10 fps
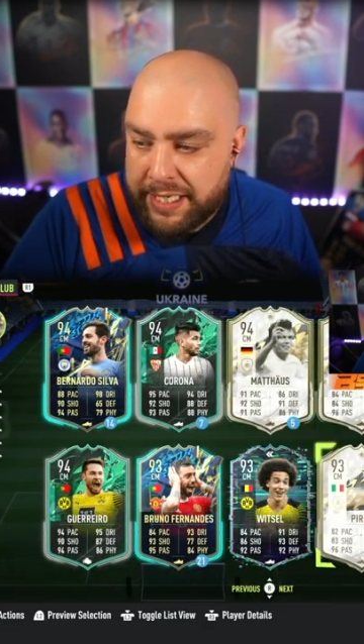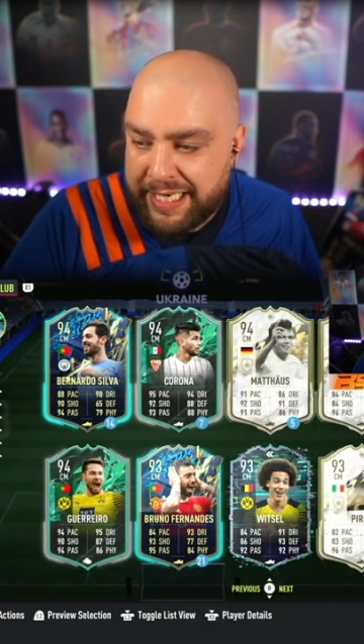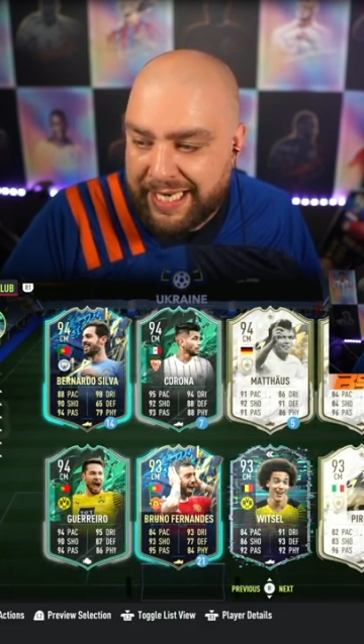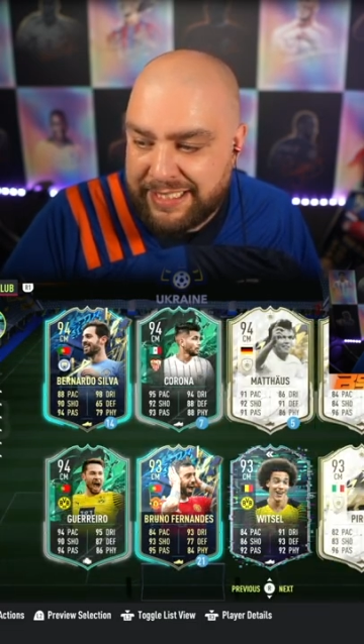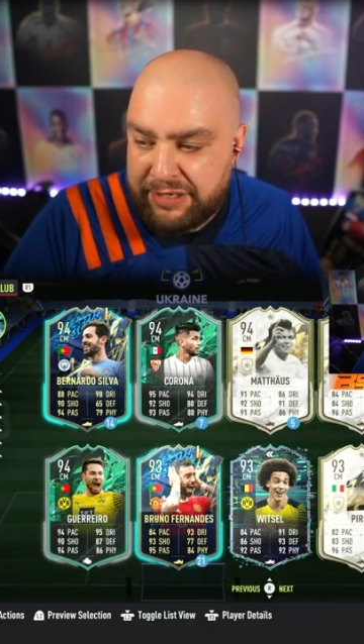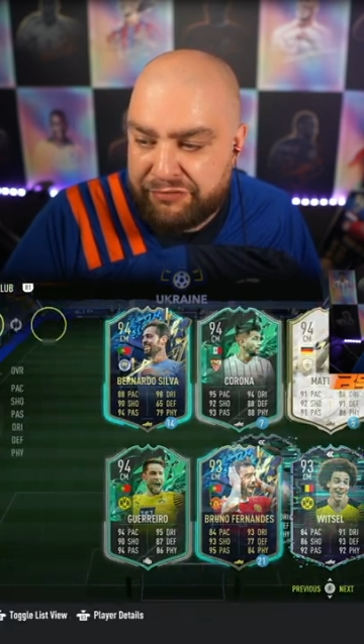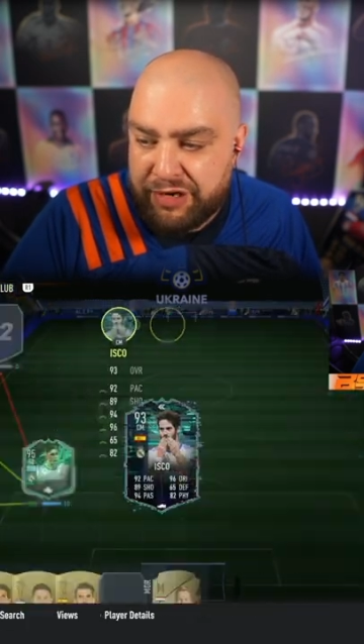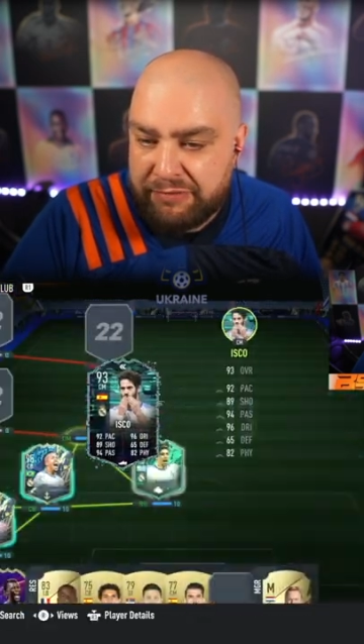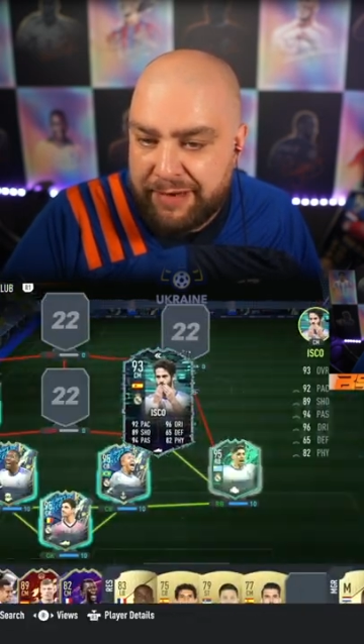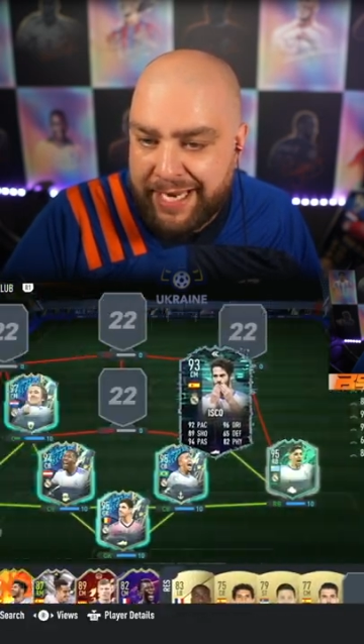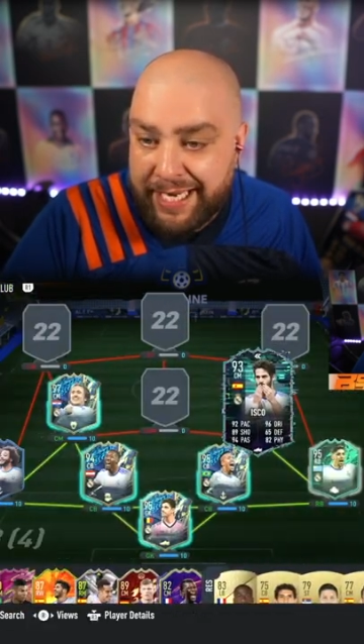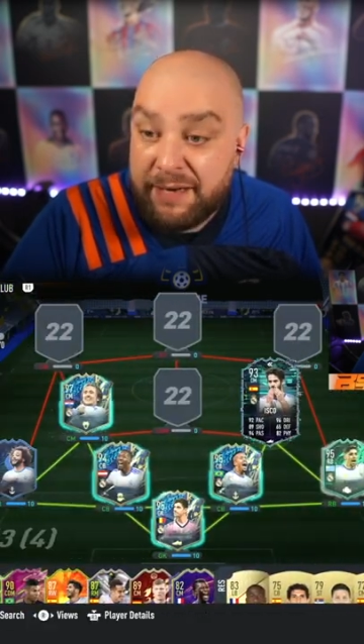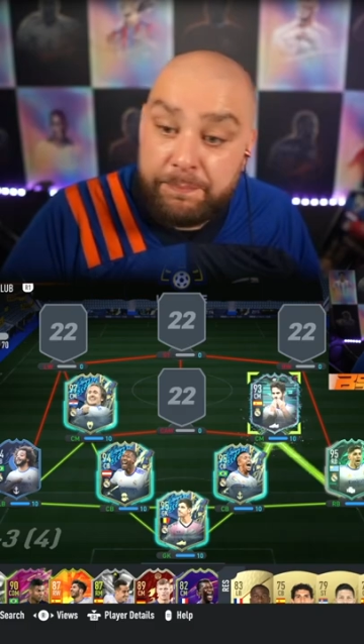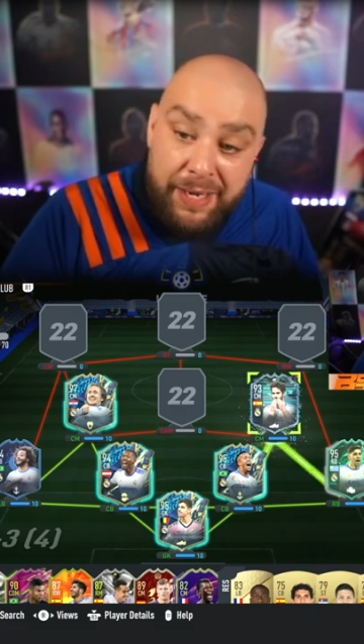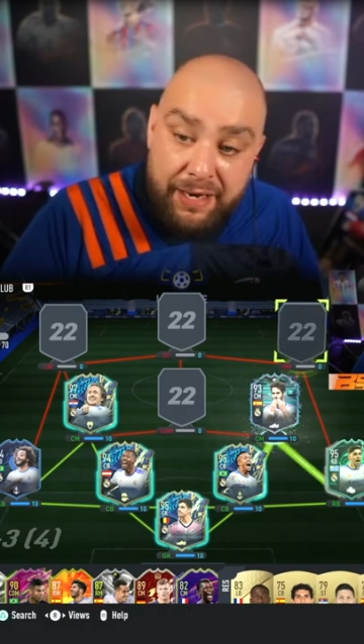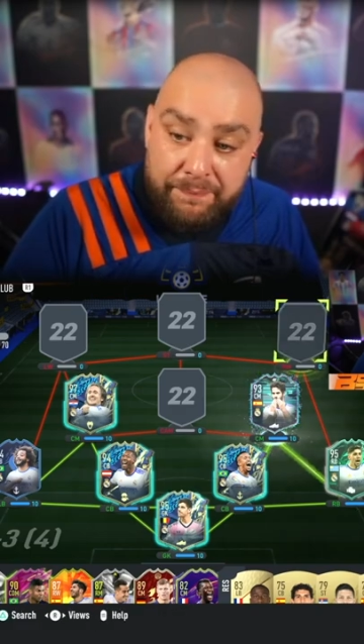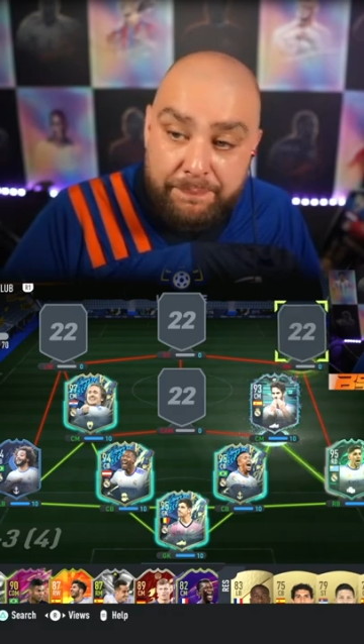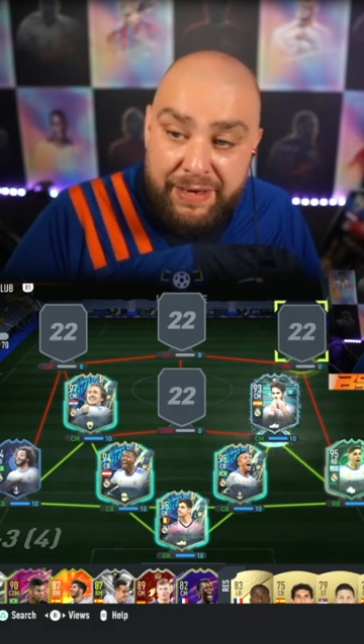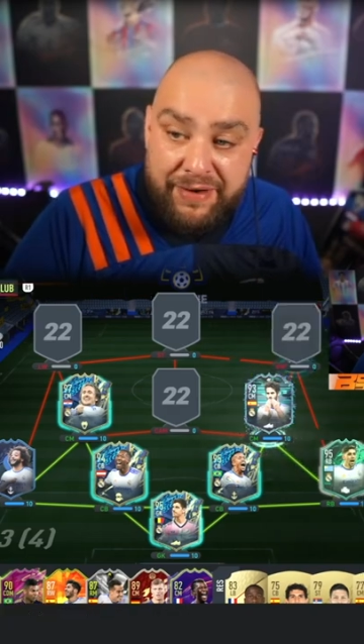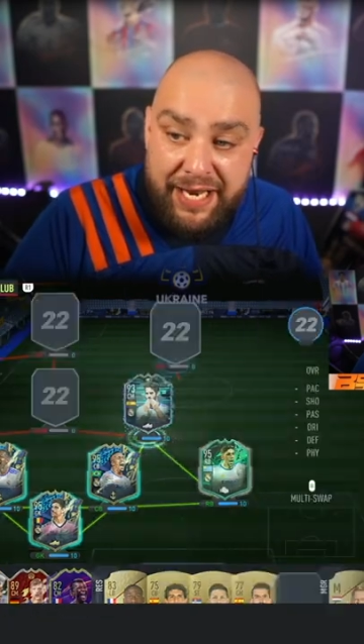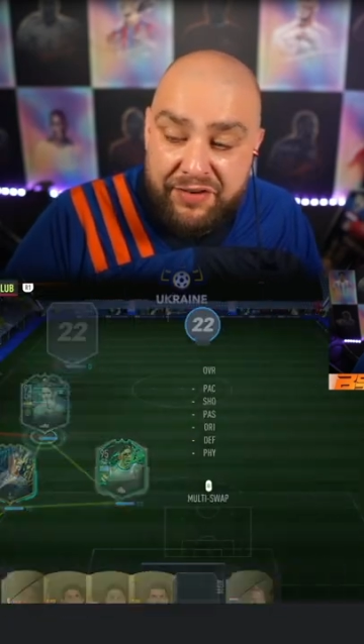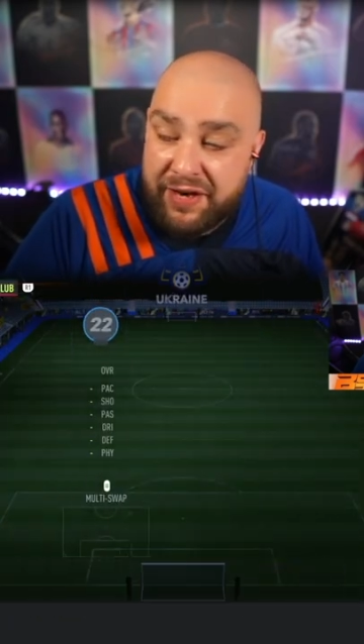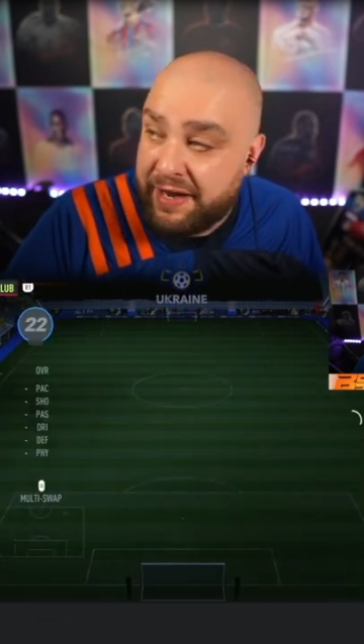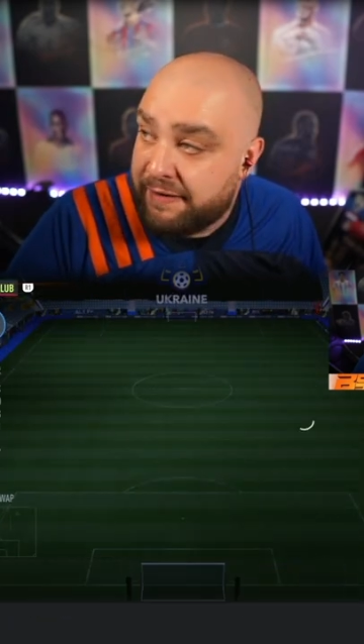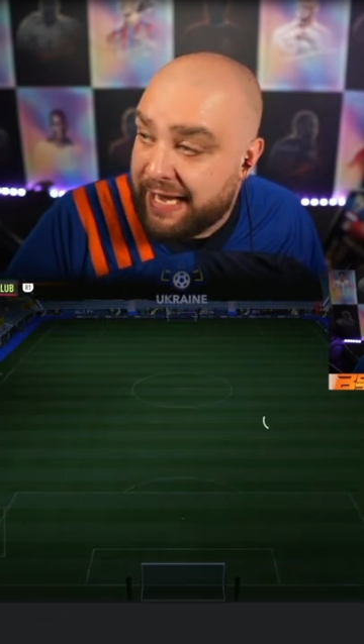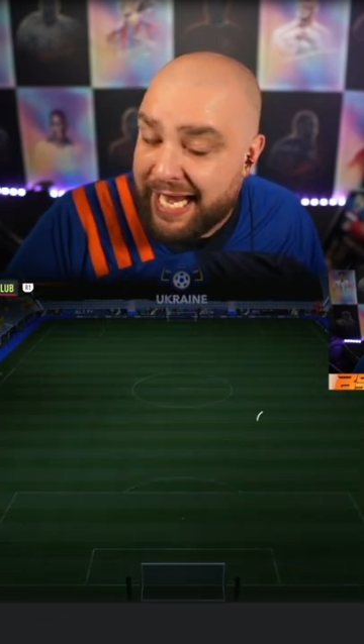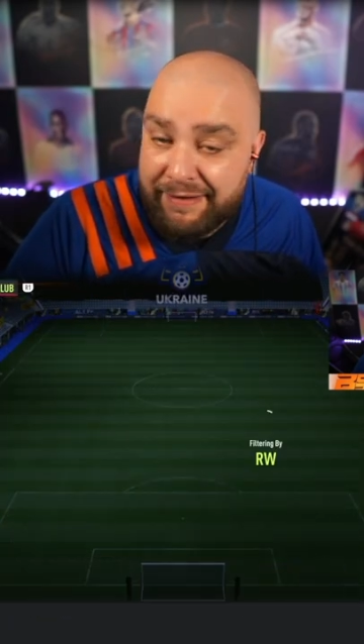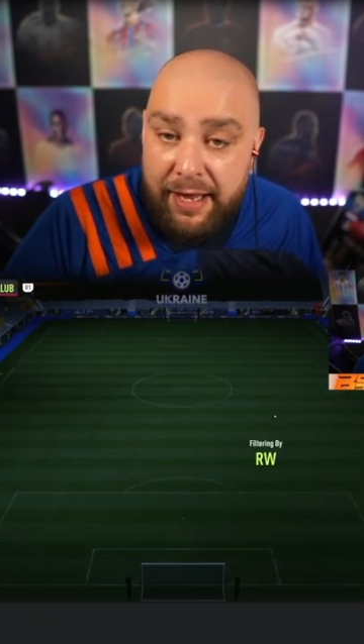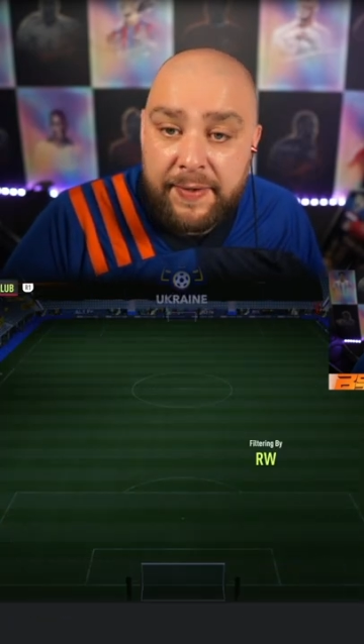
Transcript: ninety-three rated, bit of, bit of an end of the era.